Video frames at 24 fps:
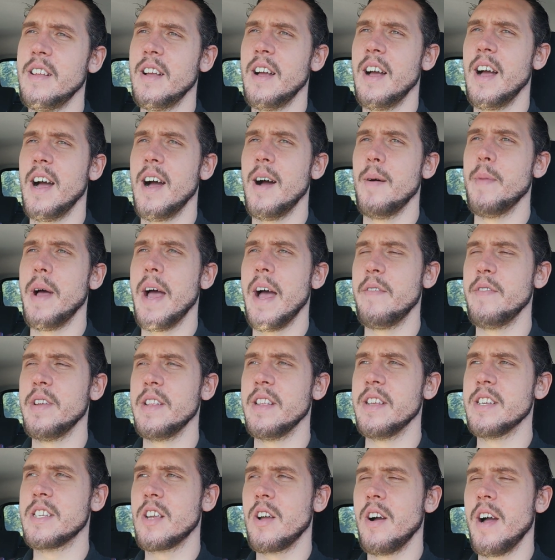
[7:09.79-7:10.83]
Having
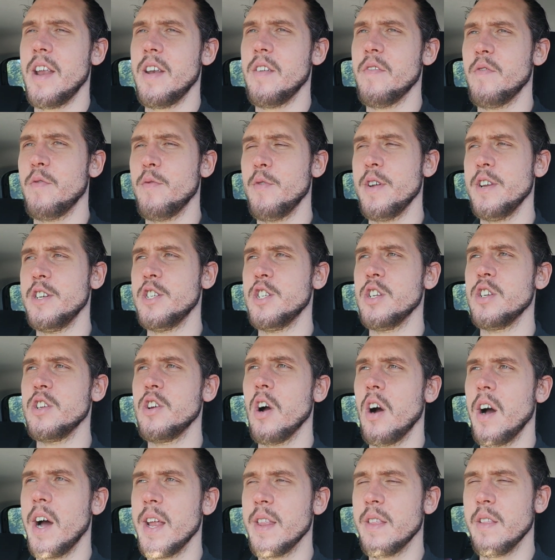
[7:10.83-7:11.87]
this kind of rigid
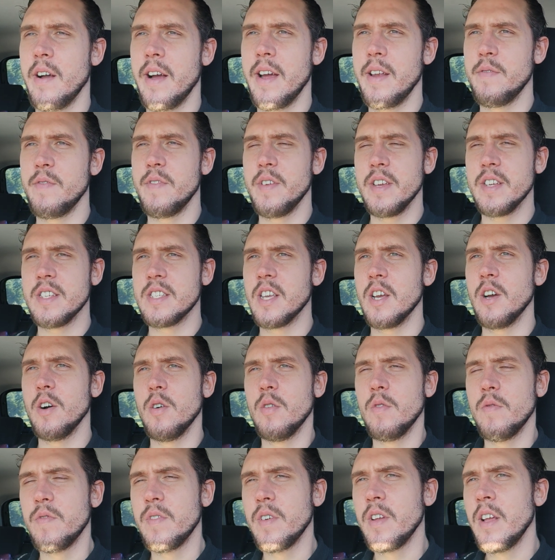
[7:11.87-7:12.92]
guideline for
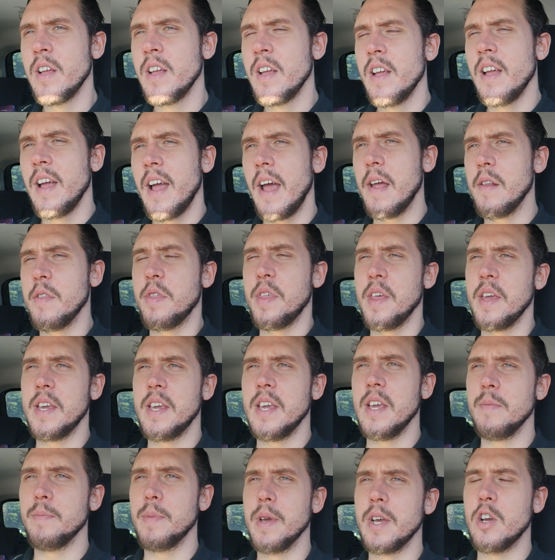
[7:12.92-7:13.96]
yourself and
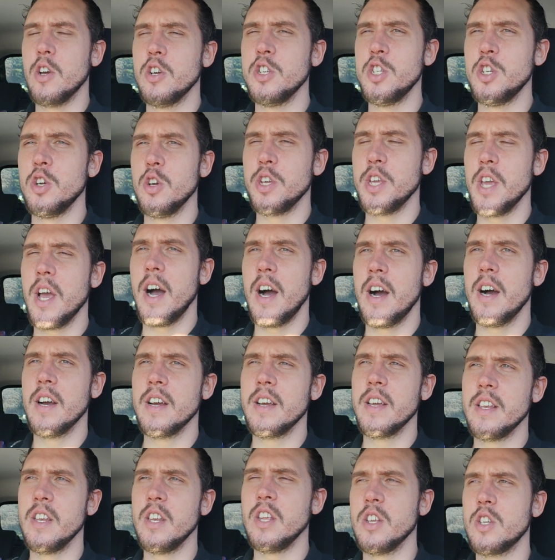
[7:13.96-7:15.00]
thinking because you're
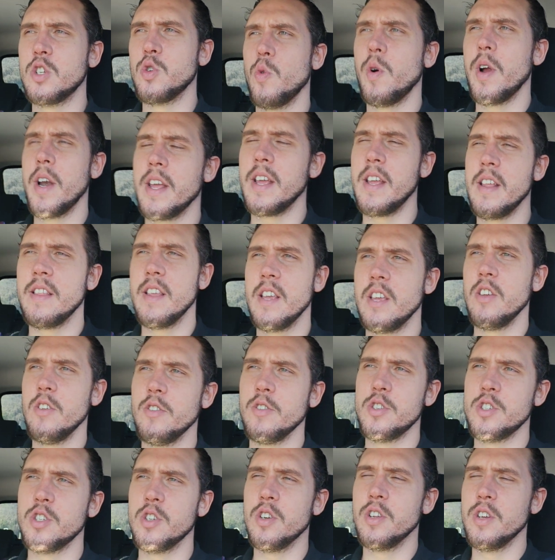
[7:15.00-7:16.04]
young and you're 20 that
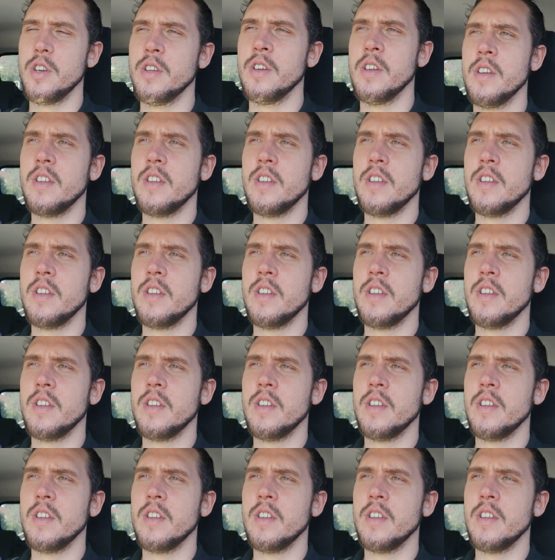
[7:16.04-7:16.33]
you should